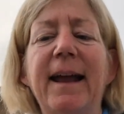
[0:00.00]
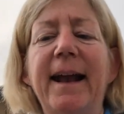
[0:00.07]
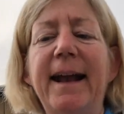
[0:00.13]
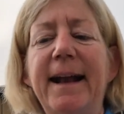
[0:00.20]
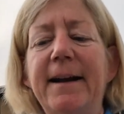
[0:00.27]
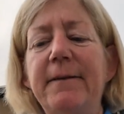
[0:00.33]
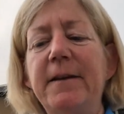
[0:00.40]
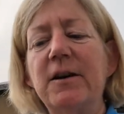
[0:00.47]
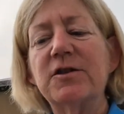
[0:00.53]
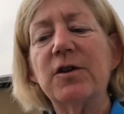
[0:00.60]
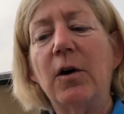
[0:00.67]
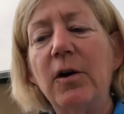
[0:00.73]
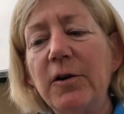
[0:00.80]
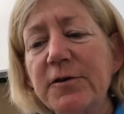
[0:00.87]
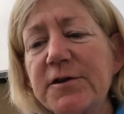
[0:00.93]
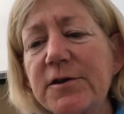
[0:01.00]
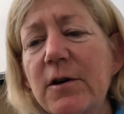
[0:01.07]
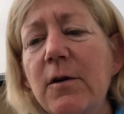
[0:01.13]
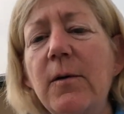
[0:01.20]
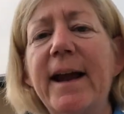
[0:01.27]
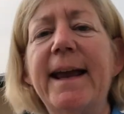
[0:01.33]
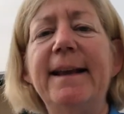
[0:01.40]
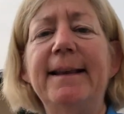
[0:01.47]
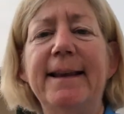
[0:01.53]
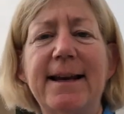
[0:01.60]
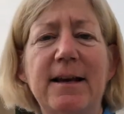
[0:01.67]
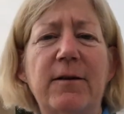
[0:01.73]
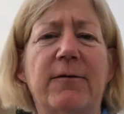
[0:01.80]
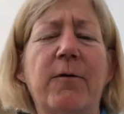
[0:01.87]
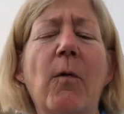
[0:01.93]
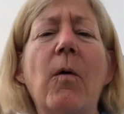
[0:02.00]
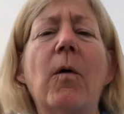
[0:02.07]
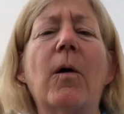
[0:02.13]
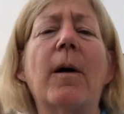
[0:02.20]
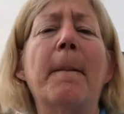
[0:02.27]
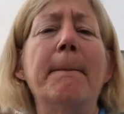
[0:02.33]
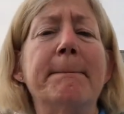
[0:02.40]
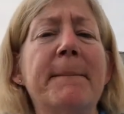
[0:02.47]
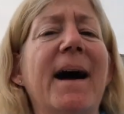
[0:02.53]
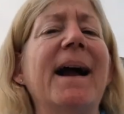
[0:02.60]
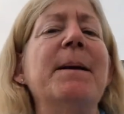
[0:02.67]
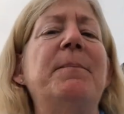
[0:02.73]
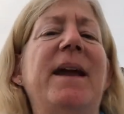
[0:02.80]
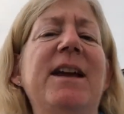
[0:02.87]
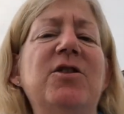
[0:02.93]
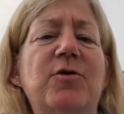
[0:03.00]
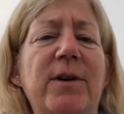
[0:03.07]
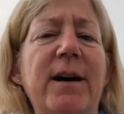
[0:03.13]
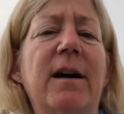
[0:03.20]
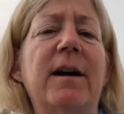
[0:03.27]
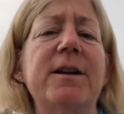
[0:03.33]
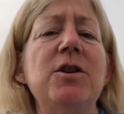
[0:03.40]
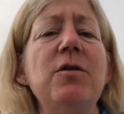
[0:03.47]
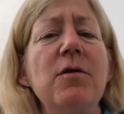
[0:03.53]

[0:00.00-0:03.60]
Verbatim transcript: And there's also a link for my Patreon.